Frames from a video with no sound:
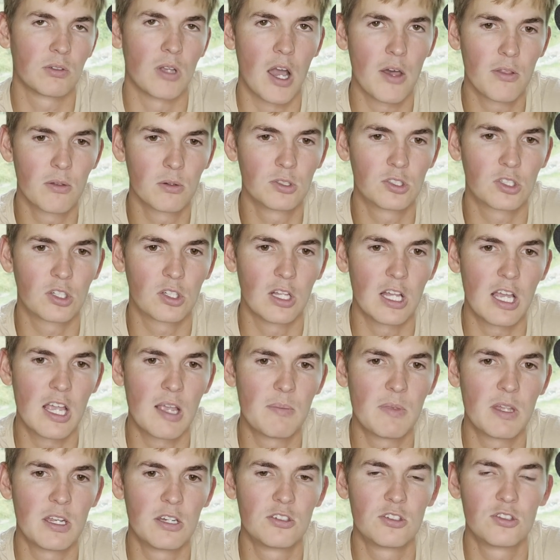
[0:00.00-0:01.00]
others
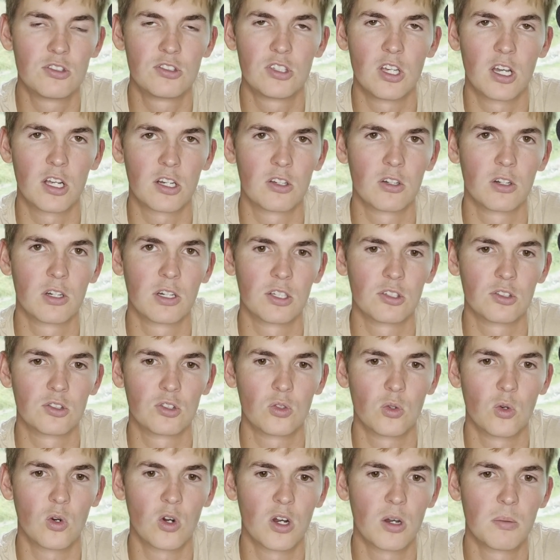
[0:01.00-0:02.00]
claim that it just sunk during a
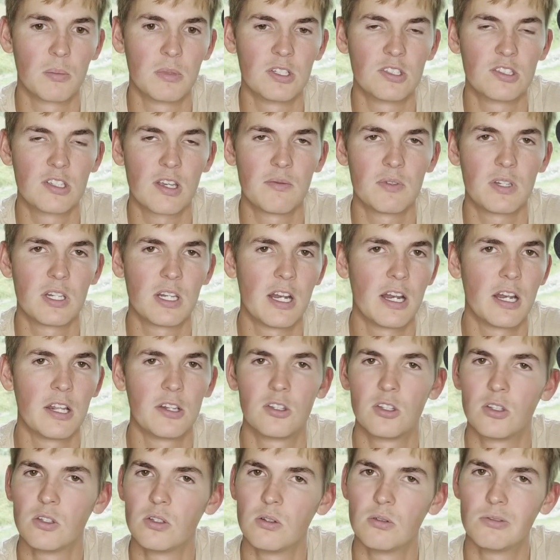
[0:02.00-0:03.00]
storm in
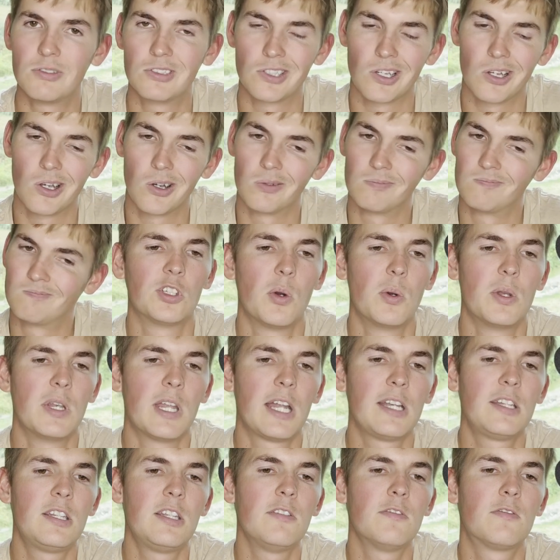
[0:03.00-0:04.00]
1782, so. So in
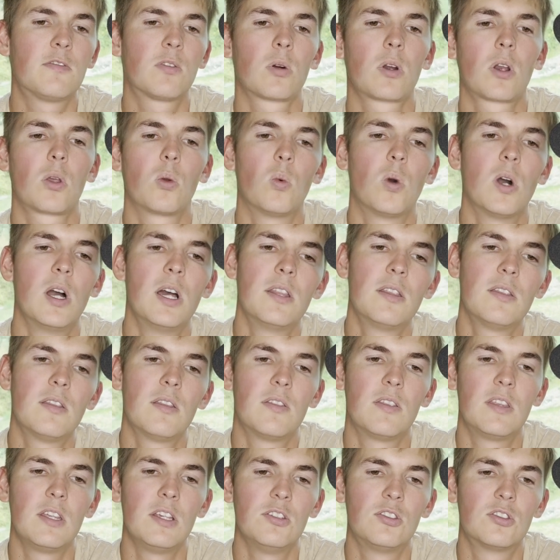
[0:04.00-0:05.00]

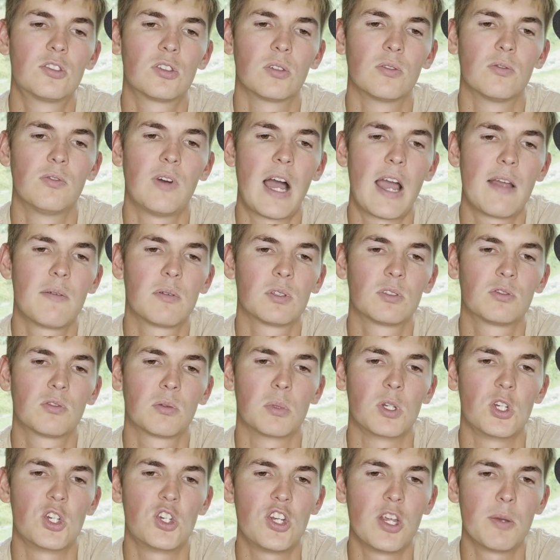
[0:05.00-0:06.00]
1941, these survivors
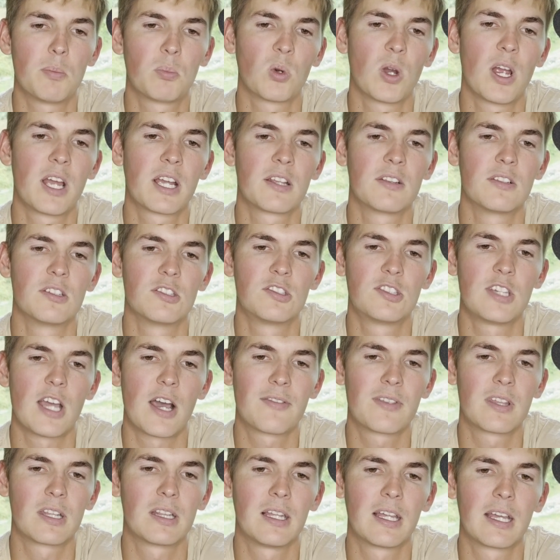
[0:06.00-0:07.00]
from a shipwreck in the
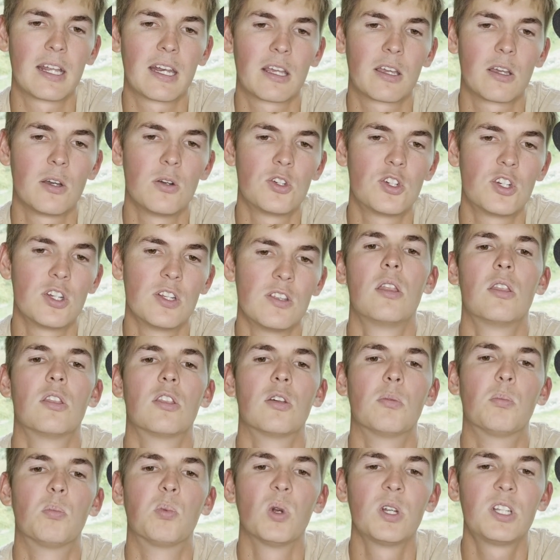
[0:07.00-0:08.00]
South Atlantic Ocean,
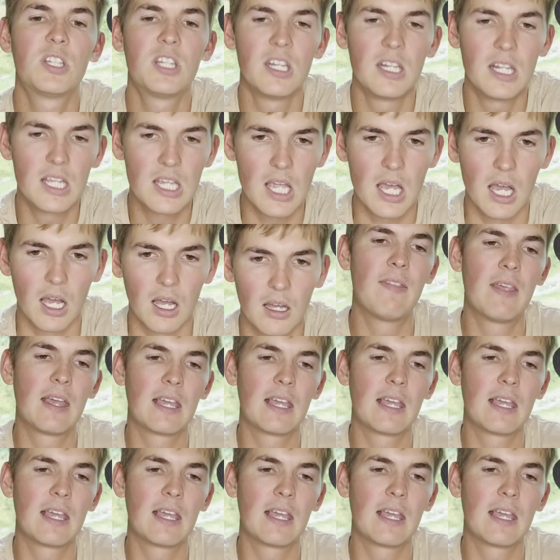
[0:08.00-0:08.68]
the Britannia, they